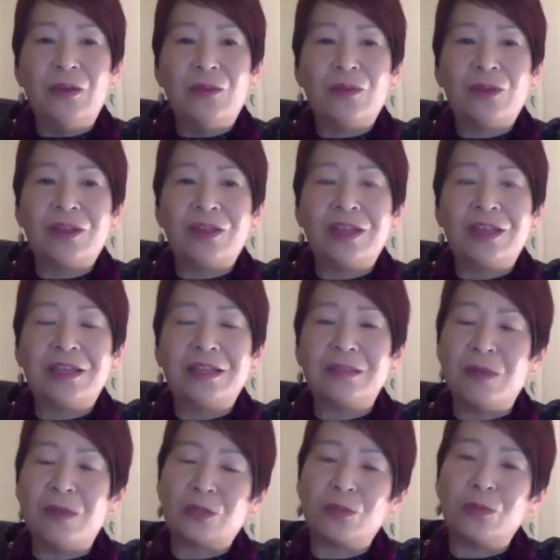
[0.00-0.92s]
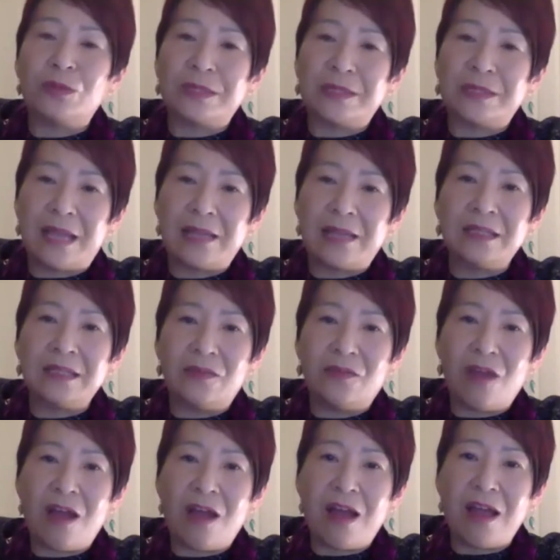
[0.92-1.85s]
But I think it's much more
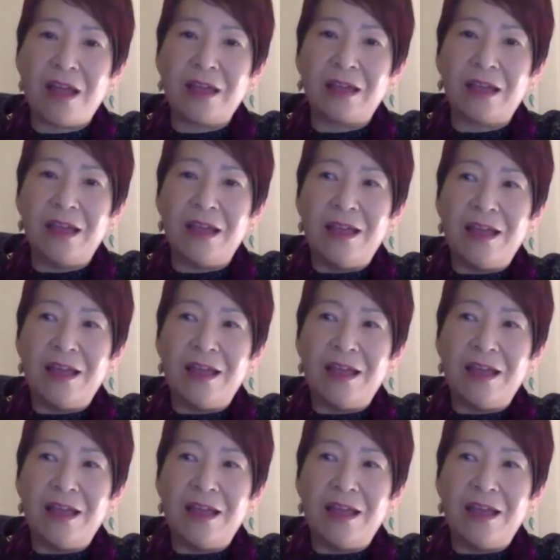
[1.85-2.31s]
satisfying